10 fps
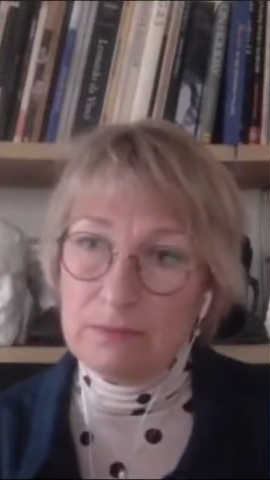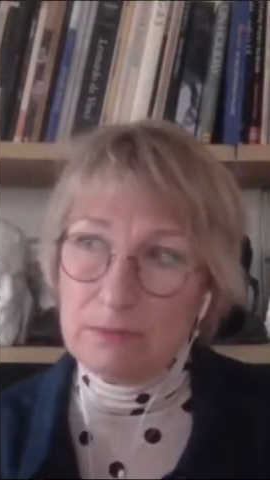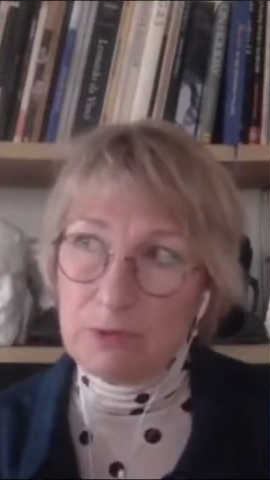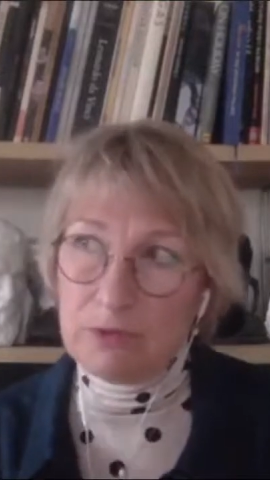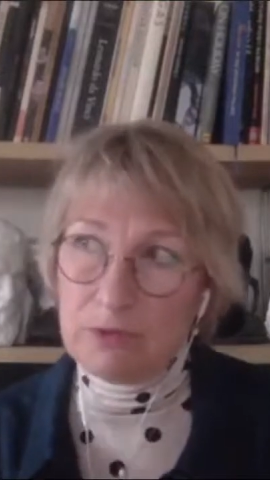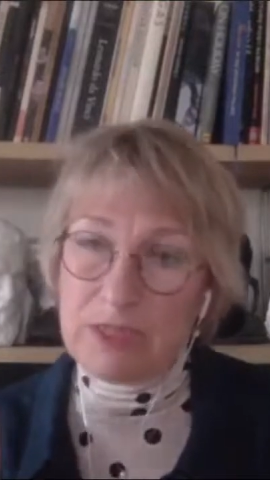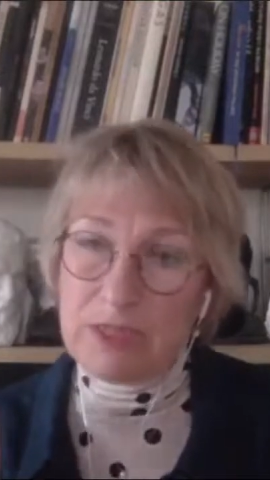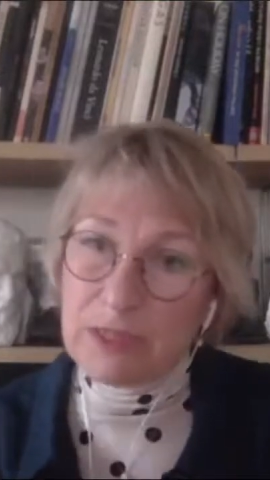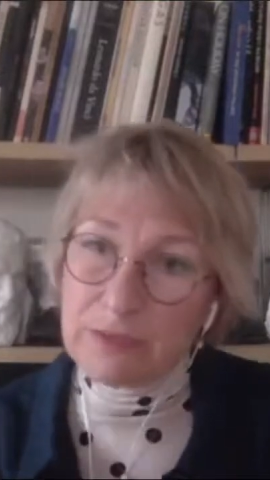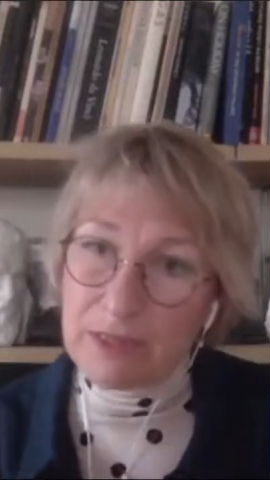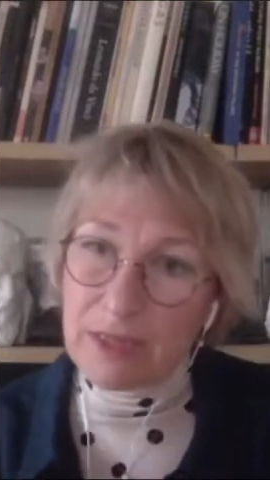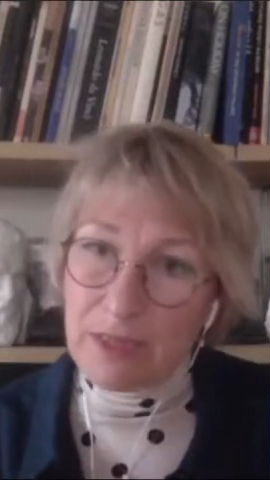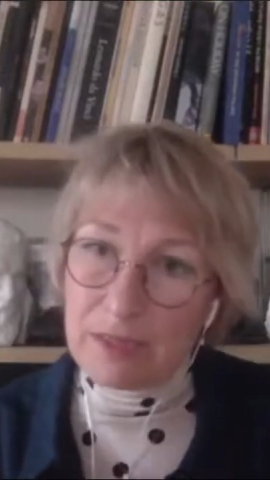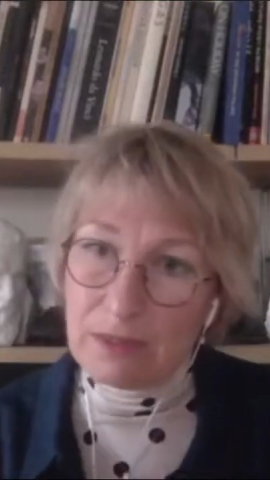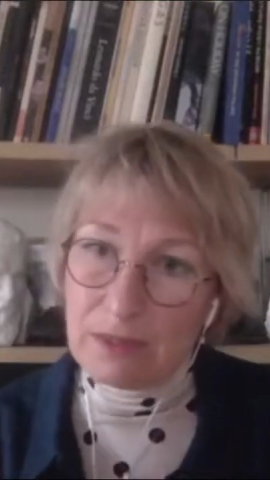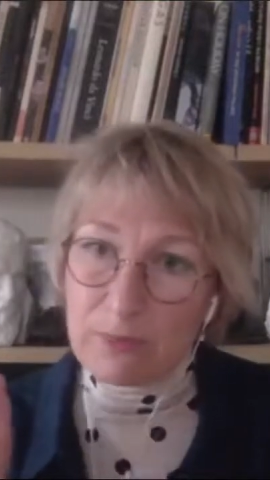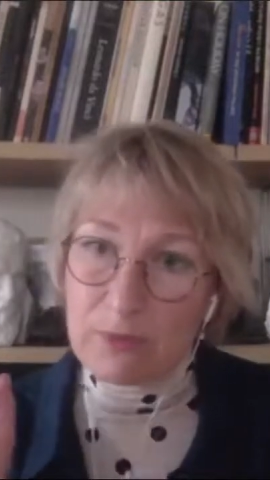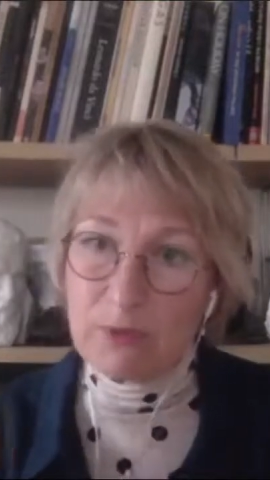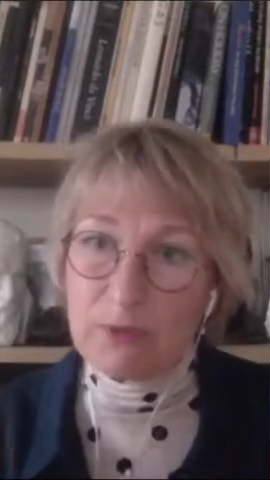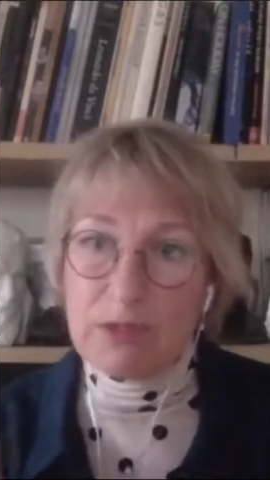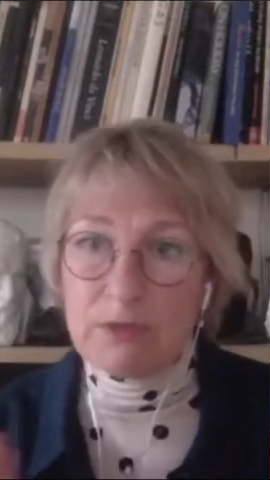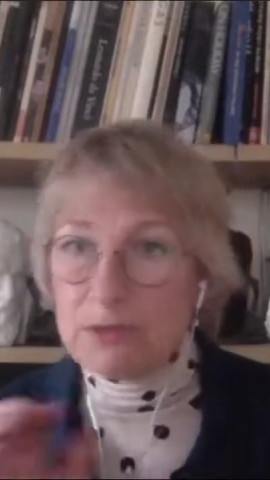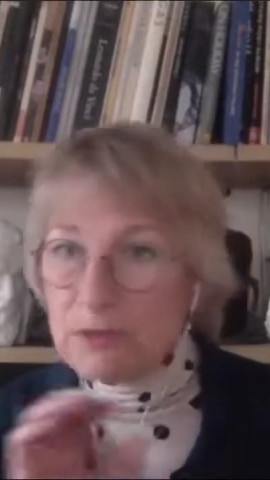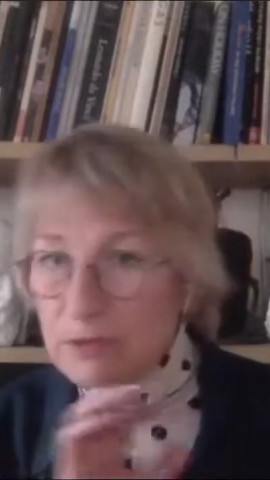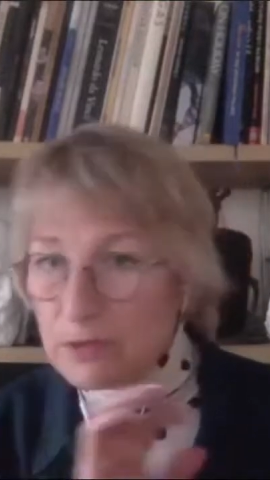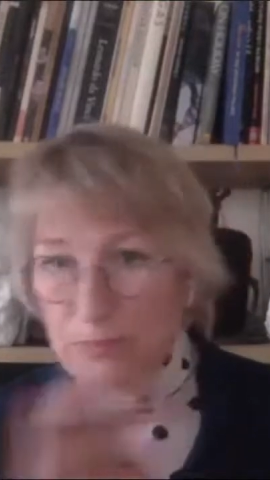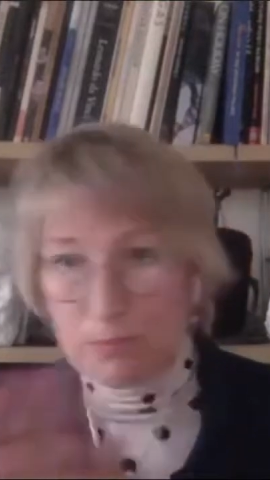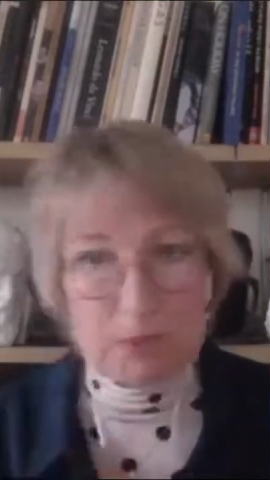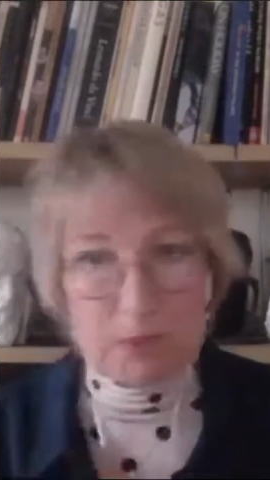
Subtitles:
And that was very important.